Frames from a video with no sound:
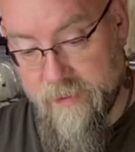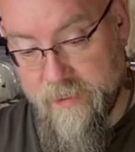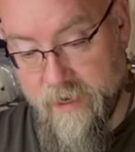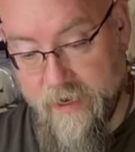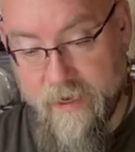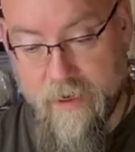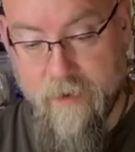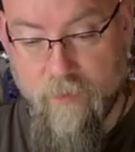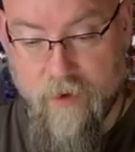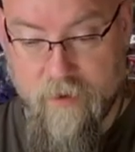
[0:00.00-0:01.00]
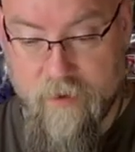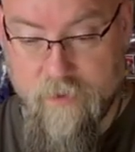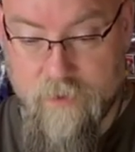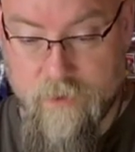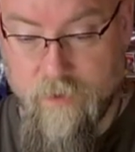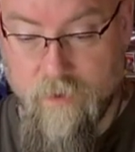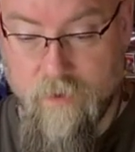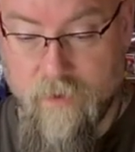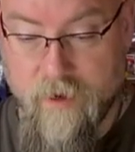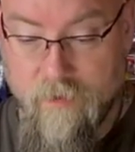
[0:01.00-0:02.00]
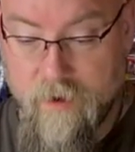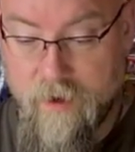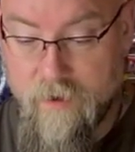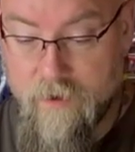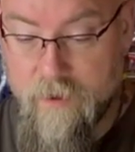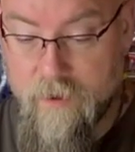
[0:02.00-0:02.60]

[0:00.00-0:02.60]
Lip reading: tie probably goes the whole way around.